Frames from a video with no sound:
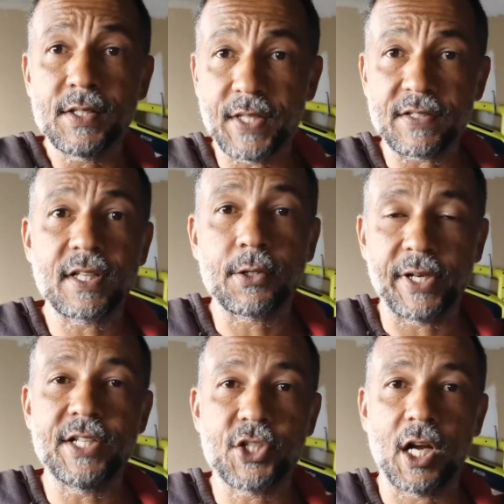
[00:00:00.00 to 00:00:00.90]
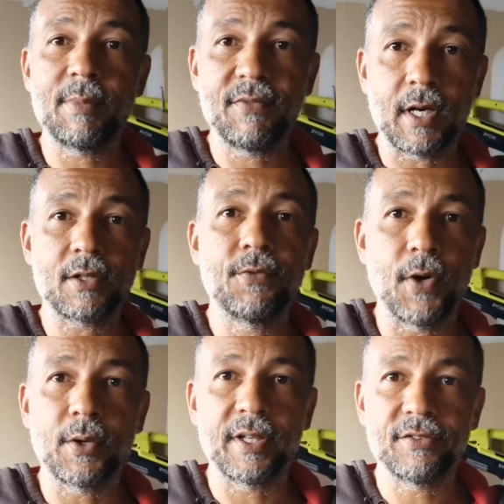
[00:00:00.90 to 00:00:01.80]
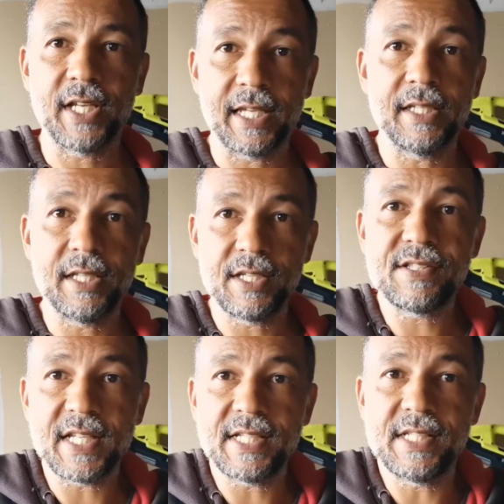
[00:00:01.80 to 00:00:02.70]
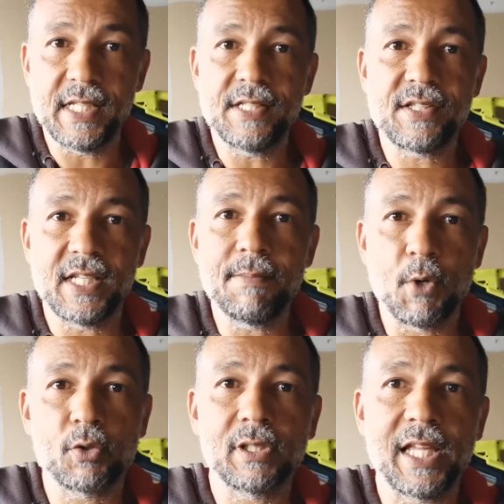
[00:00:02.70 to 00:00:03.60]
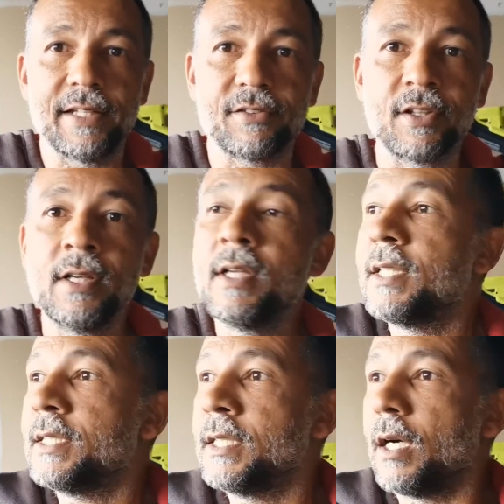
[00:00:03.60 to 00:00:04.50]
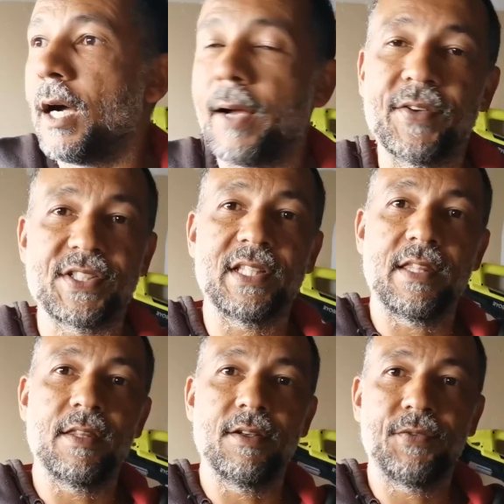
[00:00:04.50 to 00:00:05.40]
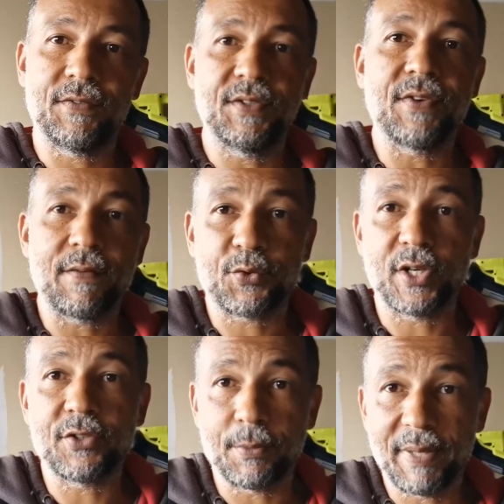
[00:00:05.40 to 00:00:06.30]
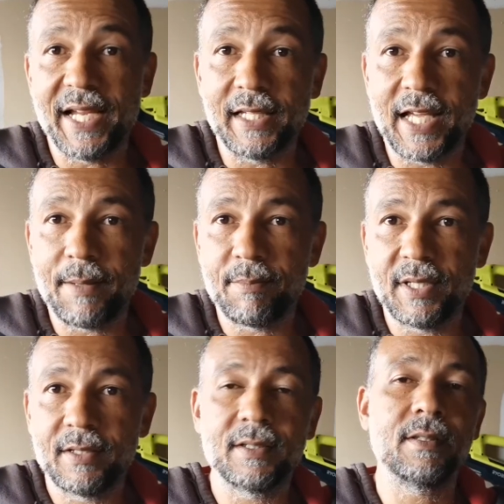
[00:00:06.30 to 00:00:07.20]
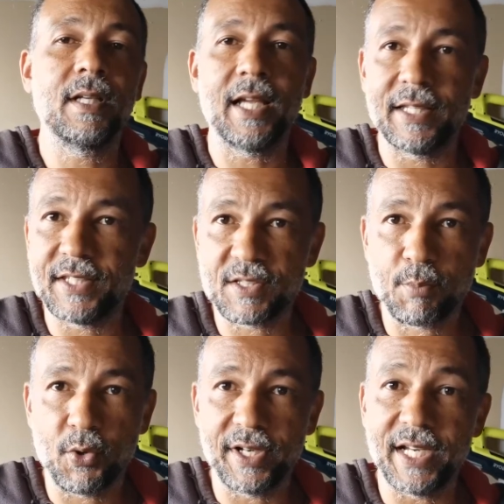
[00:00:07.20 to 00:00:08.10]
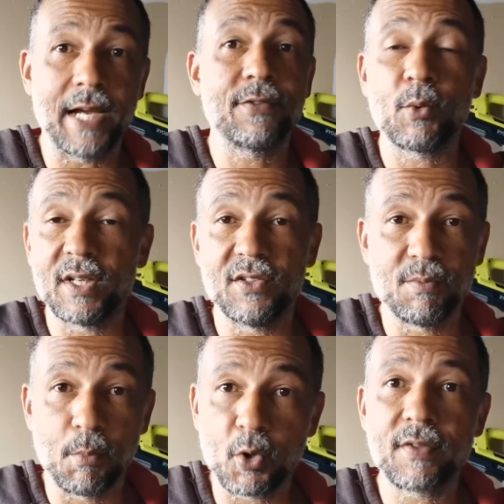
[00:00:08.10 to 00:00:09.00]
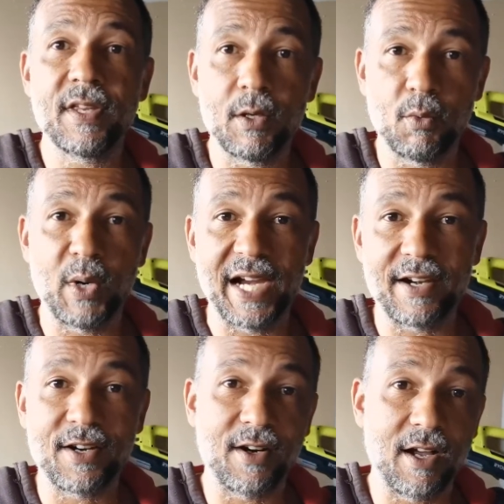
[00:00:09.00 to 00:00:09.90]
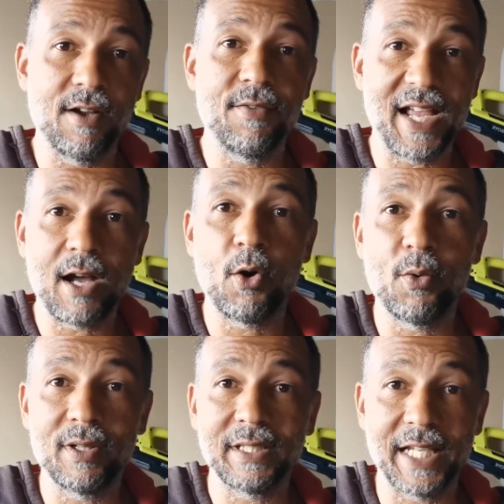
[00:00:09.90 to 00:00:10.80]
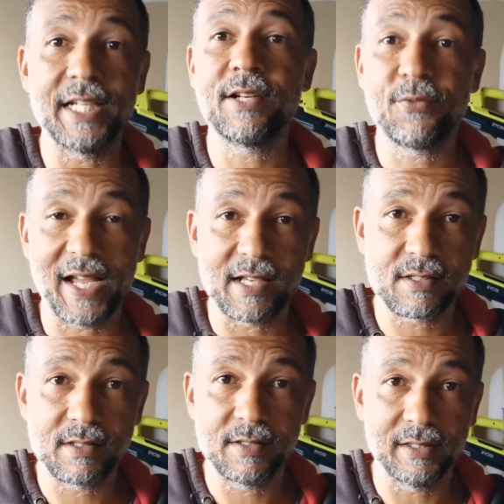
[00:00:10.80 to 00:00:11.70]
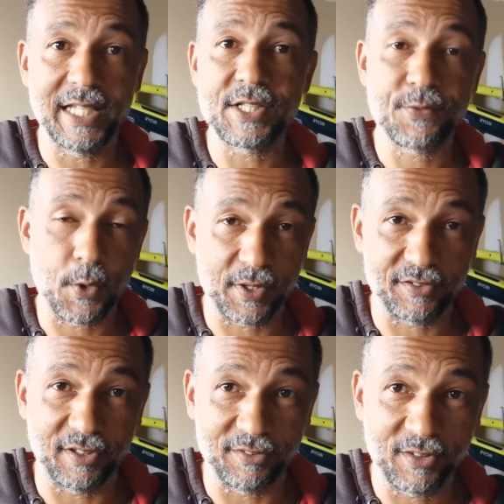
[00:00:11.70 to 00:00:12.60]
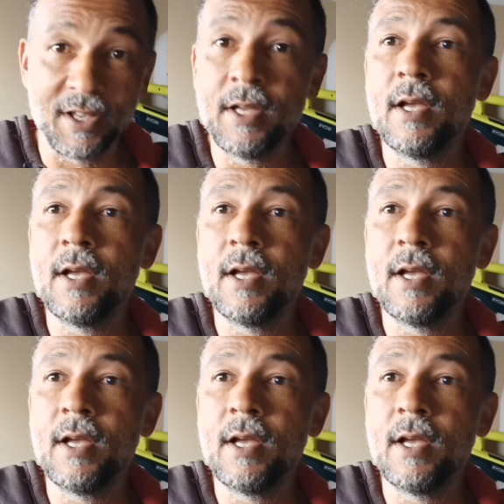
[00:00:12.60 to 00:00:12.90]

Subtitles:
does a great job of autofocus, and it is a DC motor lens. Obviously, the 55-300 PLM at this point, everyone is more than aware of how lightning fast the lens focus is.